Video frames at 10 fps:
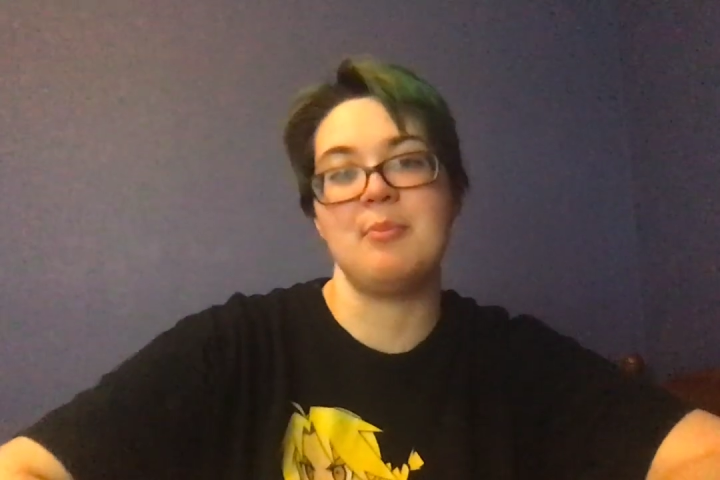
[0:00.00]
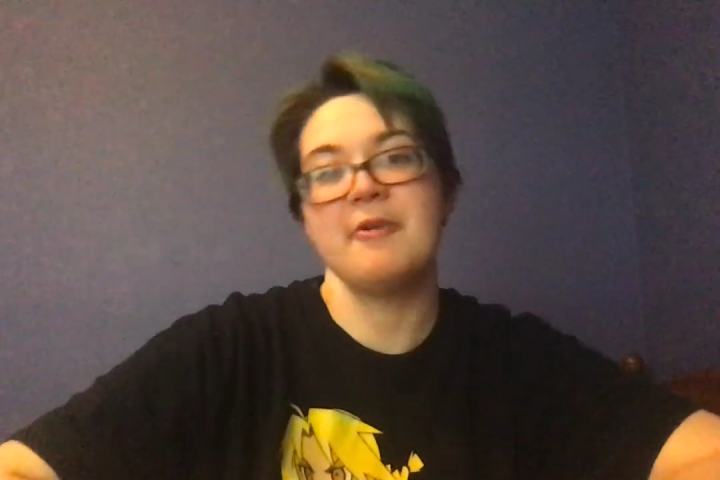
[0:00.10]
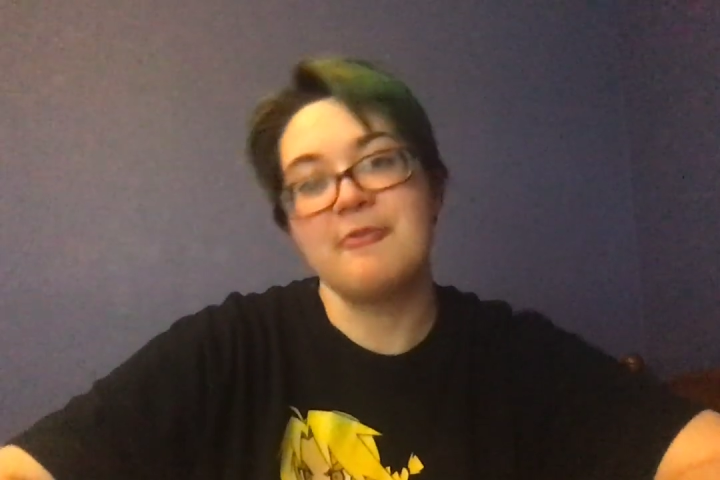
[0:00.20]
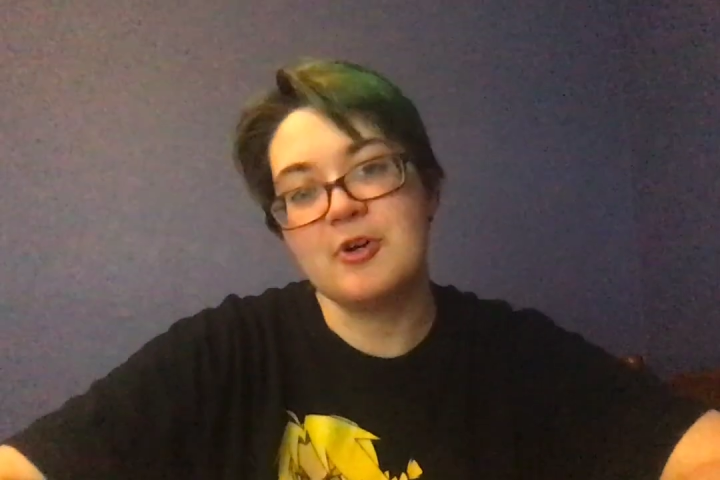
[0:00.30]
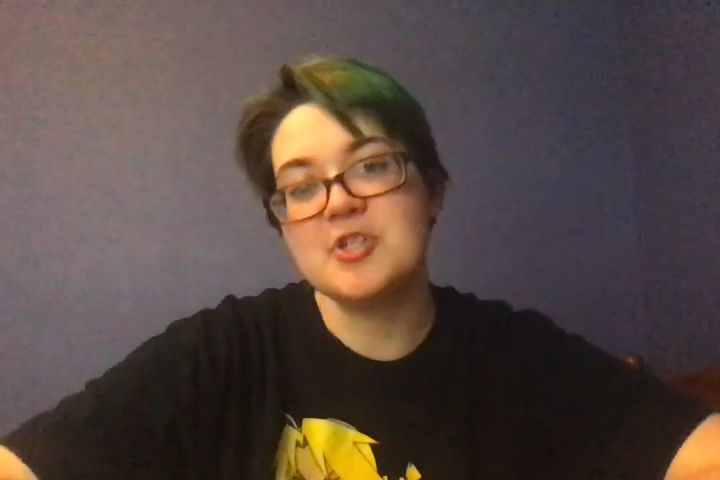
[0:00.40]

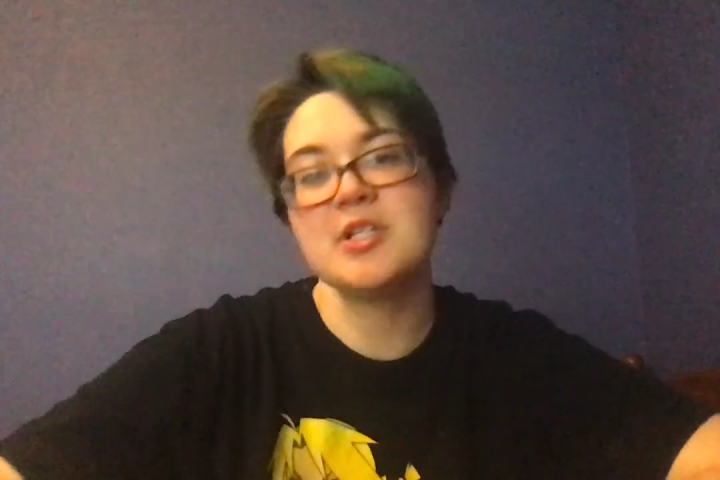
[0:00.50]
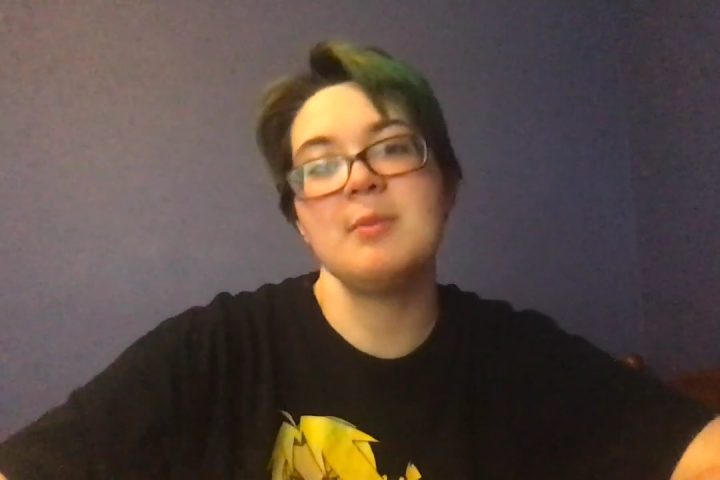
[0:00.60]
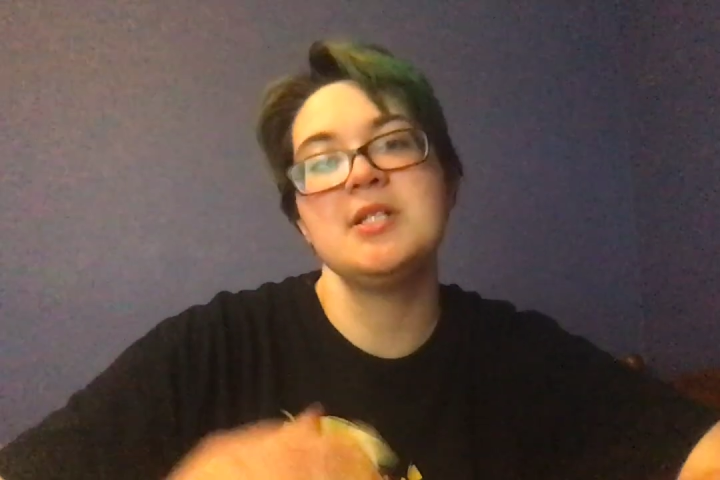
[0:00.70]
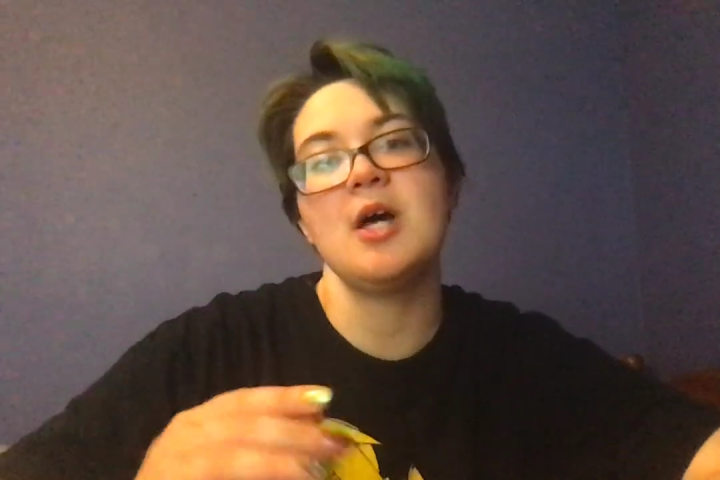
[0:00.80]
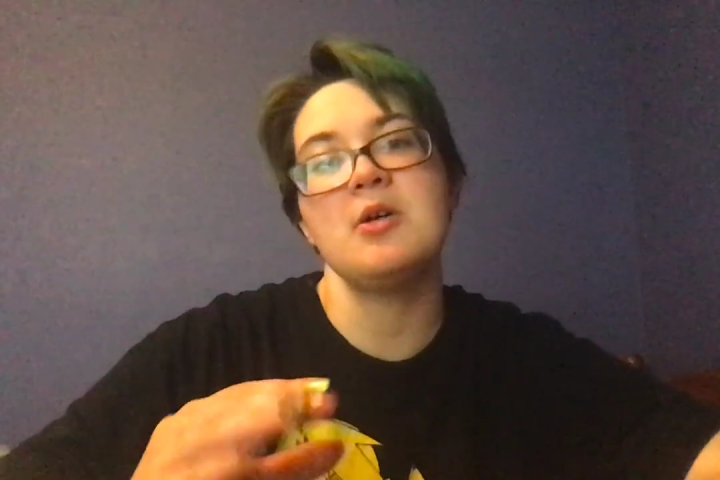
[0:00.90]
But first, let
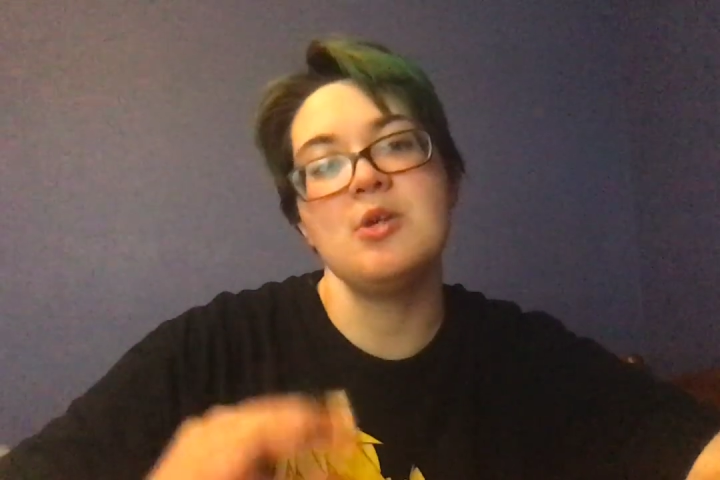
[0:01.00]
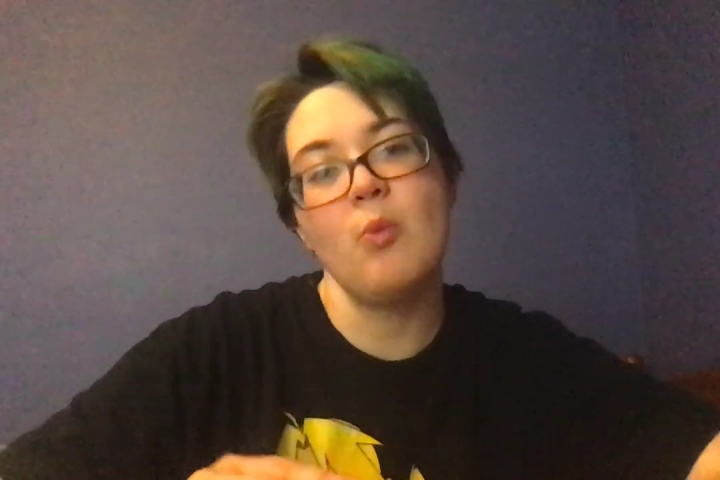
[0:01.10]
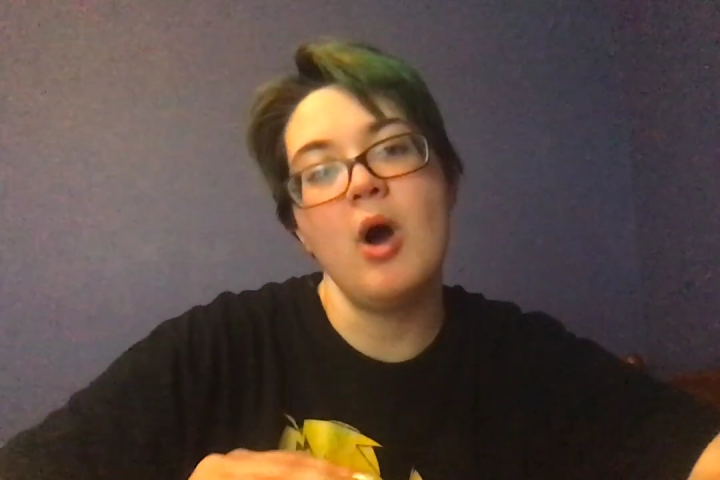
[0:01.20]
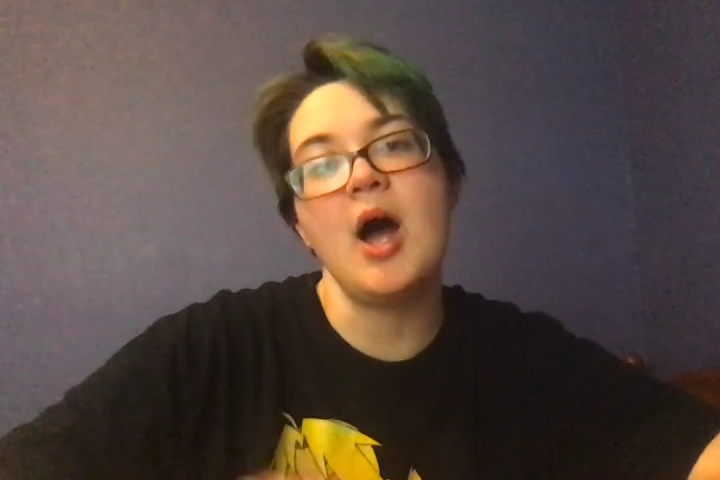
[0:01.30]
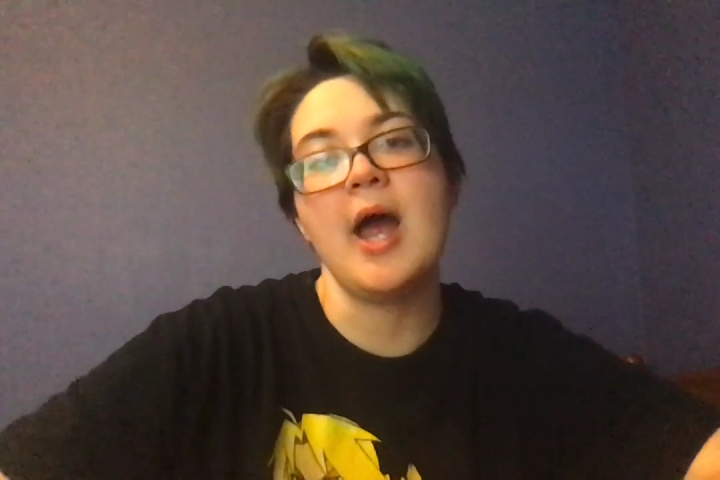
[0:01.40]
me tell you
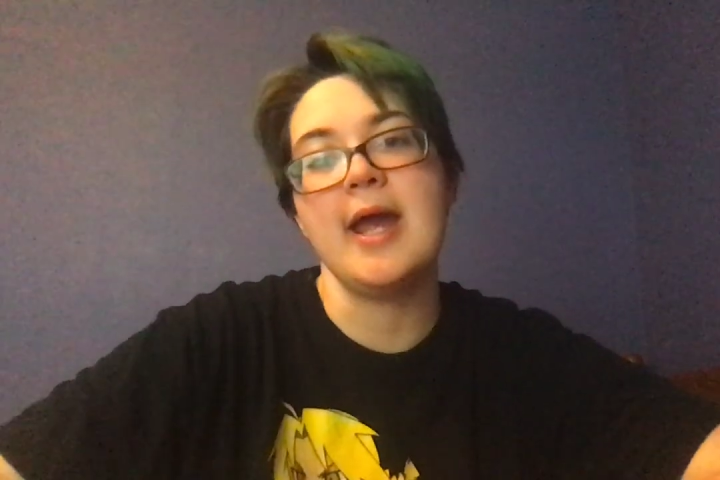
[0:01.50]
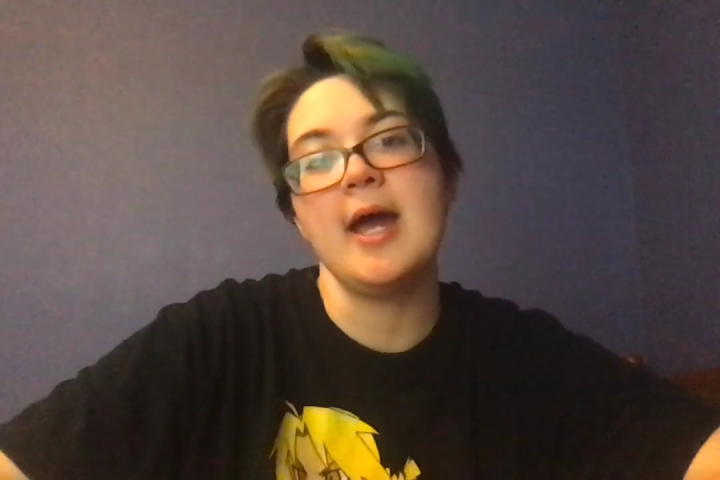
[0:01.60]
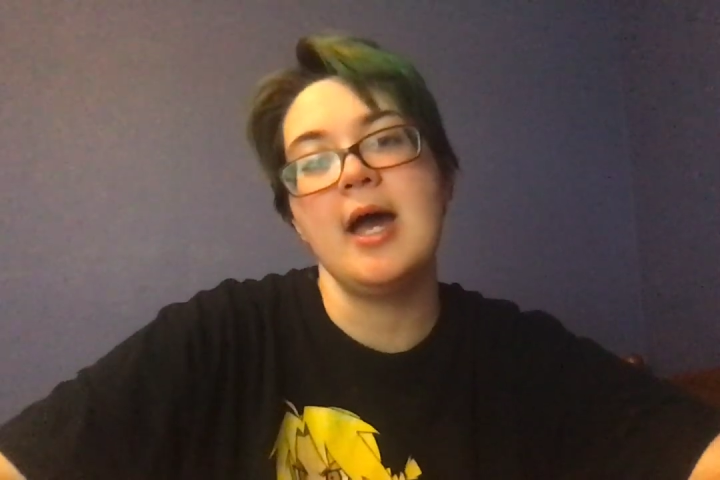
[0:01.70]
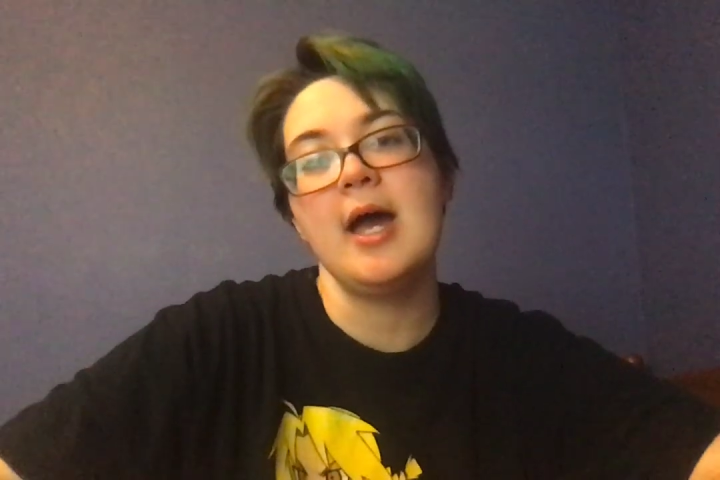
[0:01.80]
why